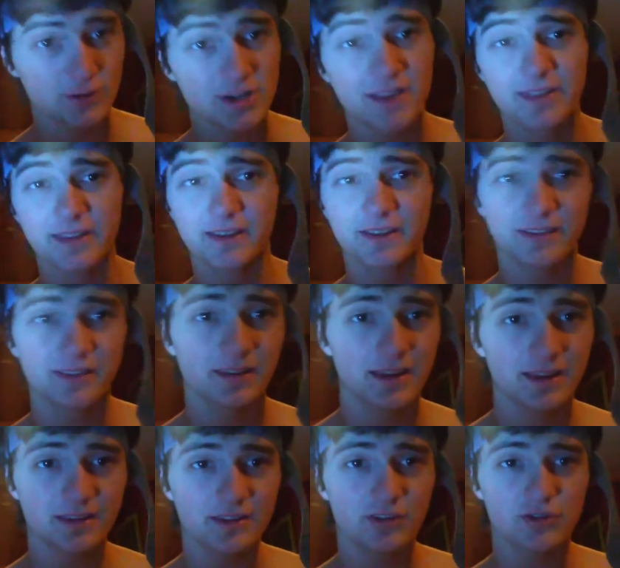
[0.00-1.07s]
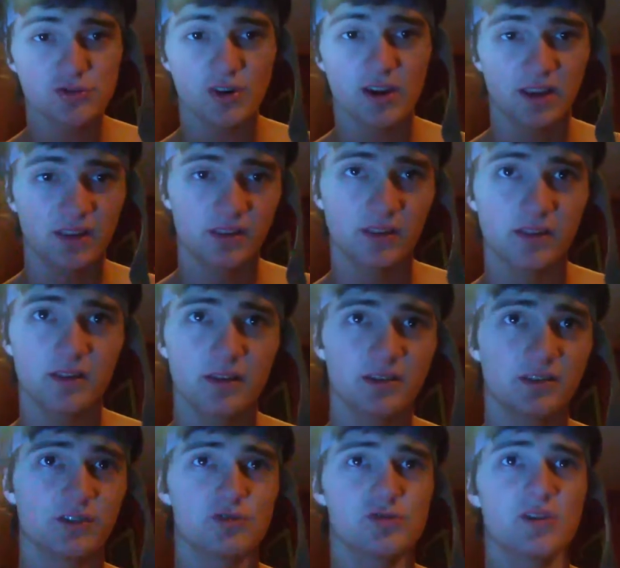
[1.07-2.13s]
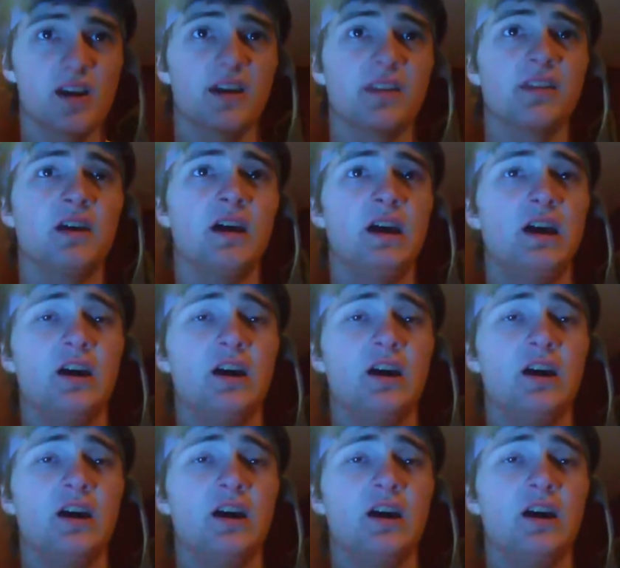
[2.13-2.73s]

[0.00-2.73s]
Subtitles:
which I think is a strength. It's a strength.